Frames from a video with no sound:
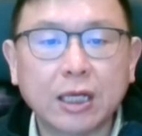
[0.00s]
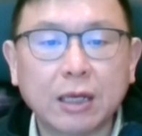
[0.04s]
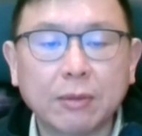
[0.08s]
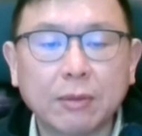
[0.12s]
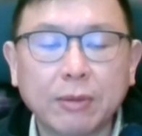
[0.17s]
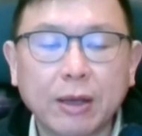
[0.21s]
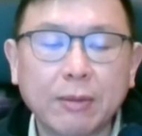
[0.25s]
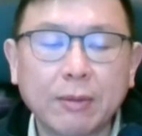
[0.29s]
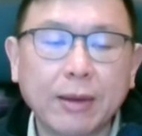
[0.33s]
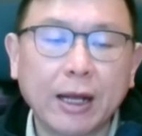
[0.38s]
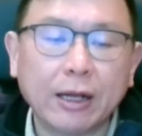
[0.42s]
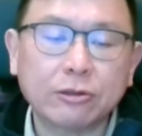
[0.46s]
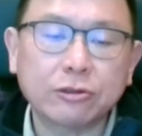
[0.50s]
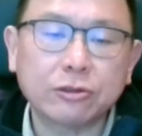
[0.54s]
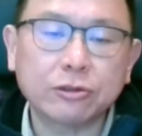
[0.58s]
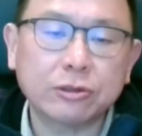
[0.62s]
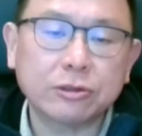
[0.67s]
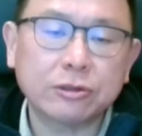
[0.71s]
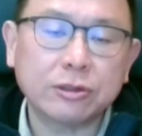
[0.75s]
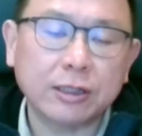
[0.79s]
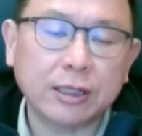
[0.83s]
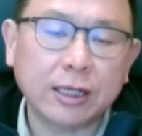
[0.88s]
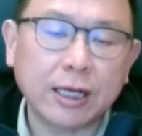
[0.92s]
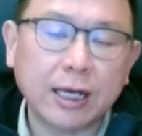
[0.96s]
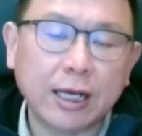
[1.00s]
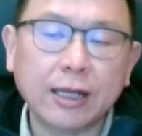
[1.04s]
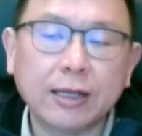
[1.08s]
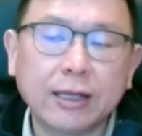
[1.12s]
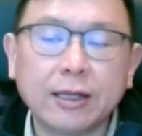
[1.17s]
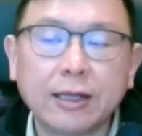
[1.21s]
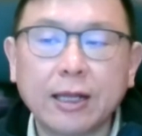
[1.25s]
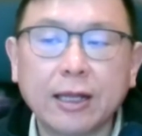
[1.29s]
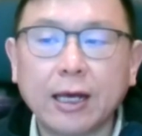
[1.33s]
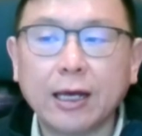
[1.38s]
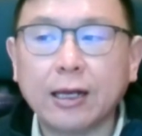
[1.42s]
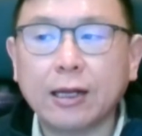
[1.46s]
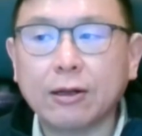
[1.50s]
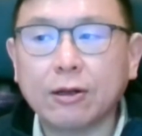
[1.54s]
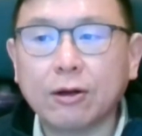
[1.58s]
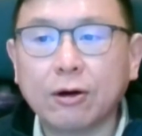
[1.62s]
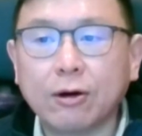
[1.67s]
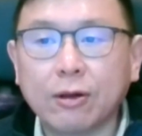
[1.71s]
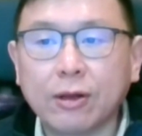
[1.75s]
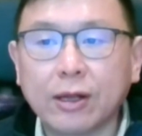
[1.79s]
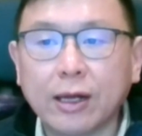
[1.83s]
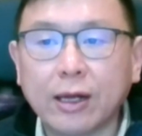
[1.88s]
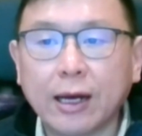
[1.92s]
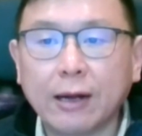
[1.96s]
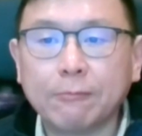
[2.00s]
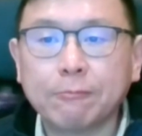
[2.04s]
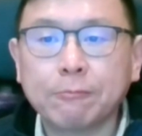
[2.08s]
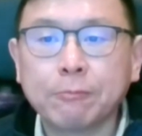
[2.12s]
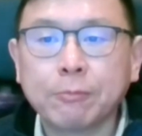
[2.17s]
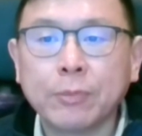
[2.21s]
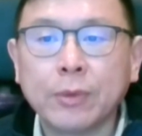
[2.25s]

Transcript: campaign manager, to the candidate, and all that.